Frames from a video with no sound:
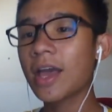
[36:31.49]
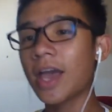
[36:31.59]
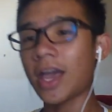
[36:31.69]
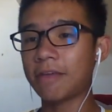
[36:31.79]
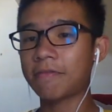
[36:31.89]

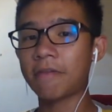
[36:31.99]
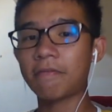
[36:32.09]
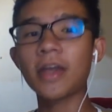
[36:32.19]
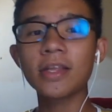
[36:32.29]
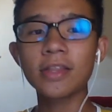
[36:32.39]
and if I
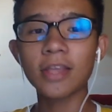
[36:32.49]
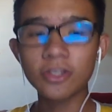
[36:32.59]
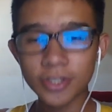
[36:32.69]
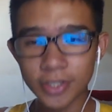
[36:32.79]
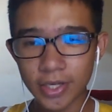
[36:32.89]
find it
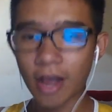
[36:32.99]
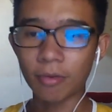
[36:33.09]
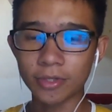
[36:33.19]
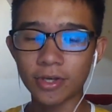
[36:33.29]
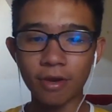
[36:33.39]
interesting, I will
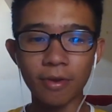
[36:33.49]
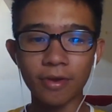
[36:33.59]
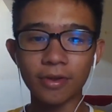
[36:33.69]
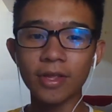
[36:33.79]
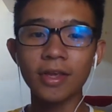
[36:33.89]
talk about it.